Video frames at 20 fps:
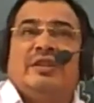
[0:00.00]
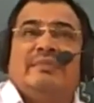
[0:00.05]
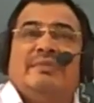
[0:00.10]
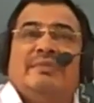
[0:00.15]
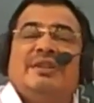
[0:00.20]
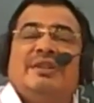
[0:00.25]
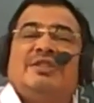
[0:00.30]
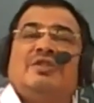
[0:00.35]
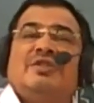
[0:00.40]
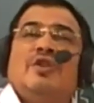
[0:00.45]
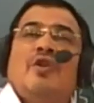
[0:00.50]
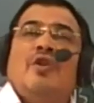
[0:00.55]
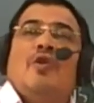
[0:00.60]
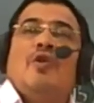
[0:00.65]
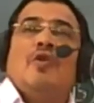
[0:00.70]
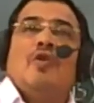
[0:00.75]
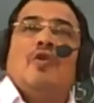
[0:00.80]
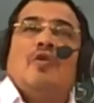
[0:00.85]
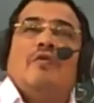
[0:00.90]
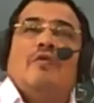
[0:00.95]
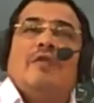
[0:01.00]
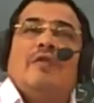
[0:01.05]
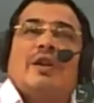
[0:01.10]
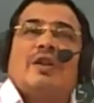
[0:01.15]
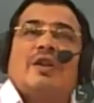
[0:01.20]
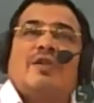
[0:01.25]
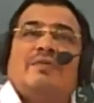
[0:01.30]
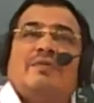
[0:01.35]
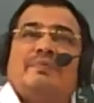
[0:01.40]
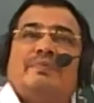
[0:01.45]
Its
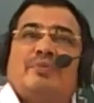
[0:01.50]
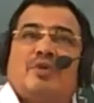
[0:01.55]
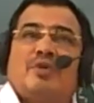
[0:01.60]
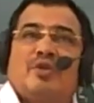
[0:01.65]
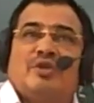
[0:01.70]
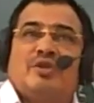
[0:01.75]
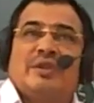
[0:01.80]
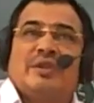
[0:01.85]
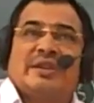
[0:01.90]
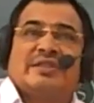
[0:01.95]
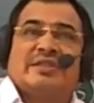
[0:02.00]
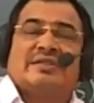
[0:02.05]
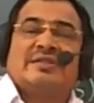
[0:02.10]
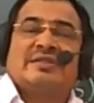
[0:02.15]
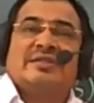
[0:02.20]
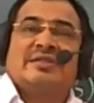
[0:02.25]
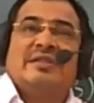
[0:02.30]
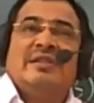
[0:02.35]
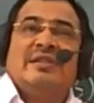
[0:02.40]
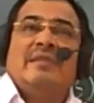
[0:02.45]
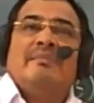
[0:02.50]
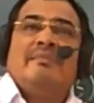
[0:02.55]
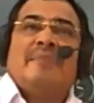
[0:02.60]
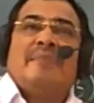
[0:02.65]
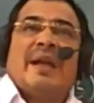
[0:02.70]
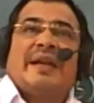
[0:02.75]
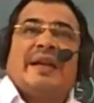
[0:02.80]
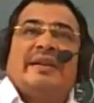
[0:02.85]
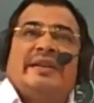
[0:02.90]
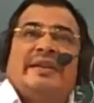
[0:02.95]
overall progress
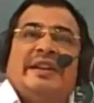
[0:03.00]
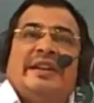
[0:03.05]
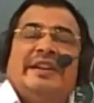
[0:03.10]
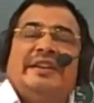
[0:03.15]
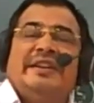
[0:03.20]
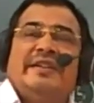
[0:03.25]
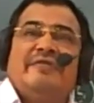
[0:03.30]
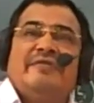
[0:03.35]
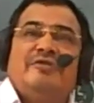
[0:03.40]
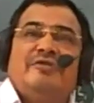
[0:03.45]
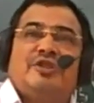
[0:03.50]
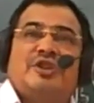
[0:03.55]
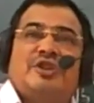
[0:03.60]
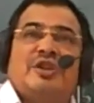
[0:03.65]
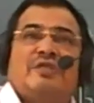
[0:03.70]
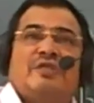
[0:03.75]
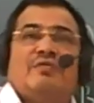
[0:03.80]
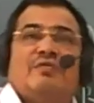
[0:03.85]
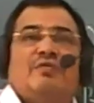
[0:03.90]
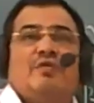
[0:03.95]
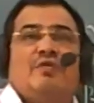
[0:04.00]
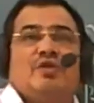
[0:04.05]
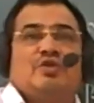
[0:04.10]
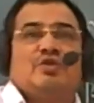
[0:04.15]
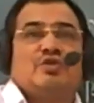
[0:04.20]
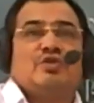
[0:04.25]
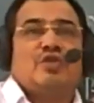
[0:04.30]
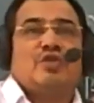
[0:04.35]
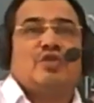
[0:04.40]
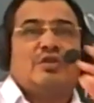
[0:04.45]
by green revolution
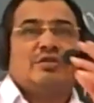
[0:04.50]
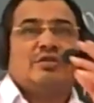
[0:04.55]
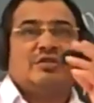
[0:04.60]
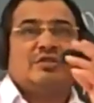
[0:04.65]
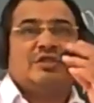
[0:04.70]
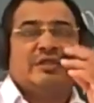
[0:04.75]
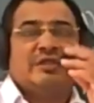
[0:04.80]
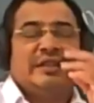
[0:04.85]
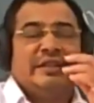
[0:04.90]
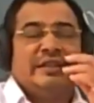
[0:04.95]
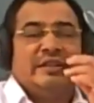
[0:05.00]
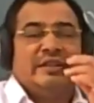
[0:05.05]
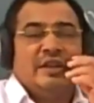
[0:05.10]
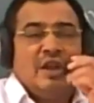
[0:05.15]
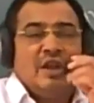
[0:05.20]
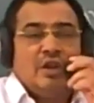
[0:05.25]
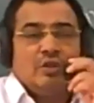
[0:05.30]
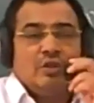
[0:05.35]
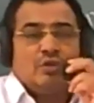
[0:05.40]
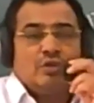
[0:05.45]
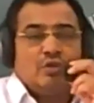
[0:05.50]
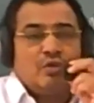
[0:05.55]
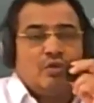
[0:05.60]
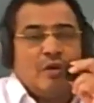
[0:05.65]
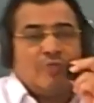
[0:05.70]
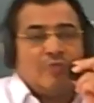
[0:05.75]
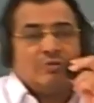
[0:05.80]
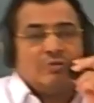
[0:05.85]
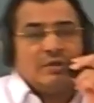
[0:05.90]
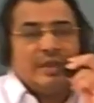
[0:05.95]
was not seen
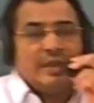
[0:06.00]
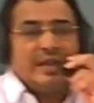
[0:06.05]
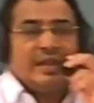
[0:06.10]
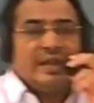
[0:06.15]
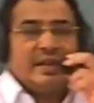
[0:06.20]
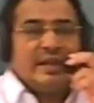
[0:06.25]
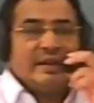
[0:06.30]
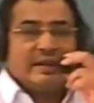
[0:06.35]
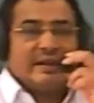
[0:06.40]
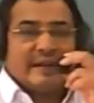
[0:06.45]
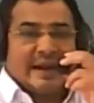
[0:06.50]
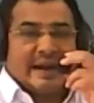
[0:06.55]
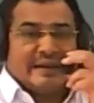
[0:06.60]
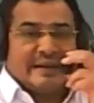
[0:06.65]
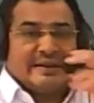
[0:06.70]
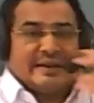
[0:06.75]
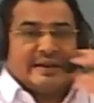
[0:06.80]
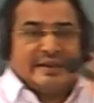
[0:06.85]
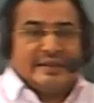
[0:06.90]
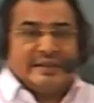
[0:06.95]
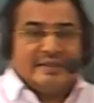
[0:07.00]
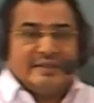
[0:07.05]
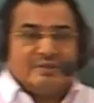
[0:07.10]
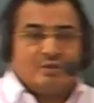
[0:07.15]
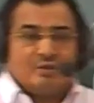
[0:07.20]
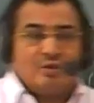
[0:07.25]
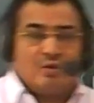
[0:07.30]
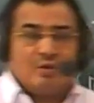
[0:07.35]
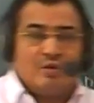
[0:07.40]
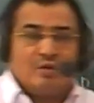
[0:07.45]
throughout the country.
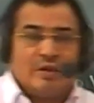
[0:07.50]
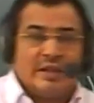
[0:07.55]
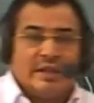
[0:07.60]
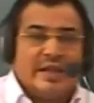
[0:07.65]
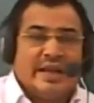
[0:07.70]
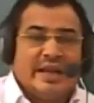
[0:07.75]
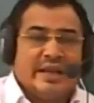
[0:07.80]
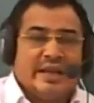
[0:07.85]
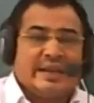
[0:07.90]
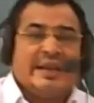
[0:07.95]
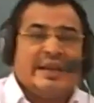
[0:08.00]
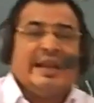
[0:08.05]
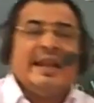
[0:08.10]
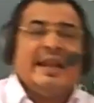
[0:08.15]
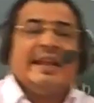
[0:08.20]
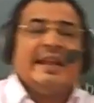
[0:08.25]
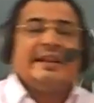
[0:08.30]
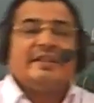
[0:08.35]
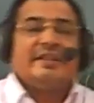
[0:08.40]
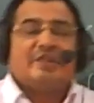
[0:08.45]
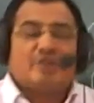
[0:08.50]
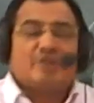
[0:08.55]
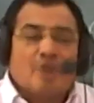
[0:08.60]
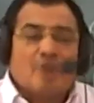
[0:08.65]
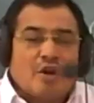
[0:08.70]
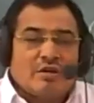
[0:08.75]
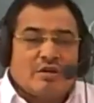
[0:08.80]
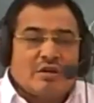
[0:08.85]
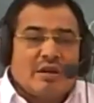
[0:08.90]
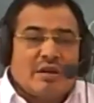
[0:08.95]
So here, in
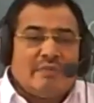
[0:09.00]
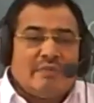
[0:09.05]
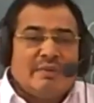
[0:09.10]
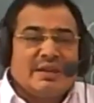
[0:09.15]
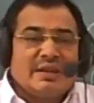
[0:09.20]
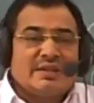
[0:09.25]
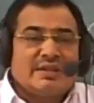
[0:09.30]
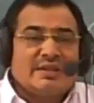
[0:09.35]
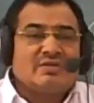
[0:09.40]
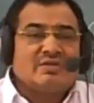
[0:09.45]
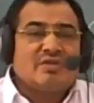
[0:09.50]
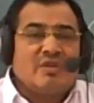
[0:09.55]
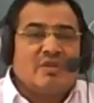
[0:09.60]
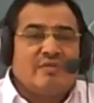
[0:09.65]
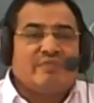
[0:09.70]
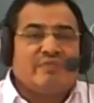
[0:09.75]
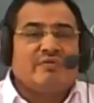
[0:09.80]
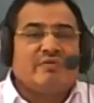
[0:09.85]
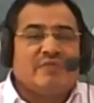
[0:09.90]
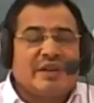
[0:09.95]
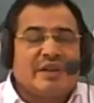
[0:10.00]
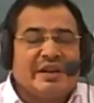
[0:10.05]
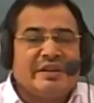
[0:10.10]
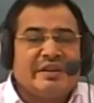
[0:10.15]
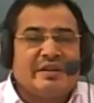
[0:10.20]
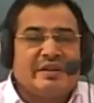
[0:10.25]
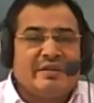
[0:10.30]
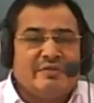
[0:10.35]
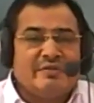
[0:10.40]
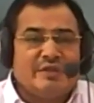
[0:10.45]
shortcomings of green
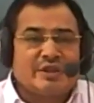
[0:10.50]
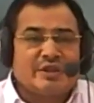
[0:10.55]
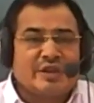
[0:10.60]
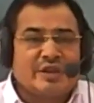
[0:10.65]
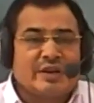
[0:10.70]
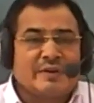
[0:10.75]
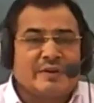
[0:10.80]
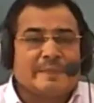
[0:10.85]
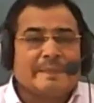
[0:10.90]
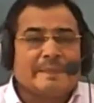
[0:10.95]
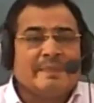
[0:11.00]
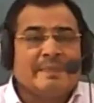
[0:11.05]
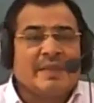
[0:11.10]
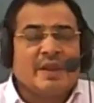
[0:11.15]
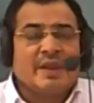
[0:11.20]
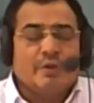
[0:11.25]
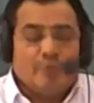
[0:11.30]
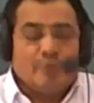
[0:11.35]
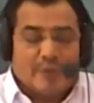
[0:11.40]
revolution, you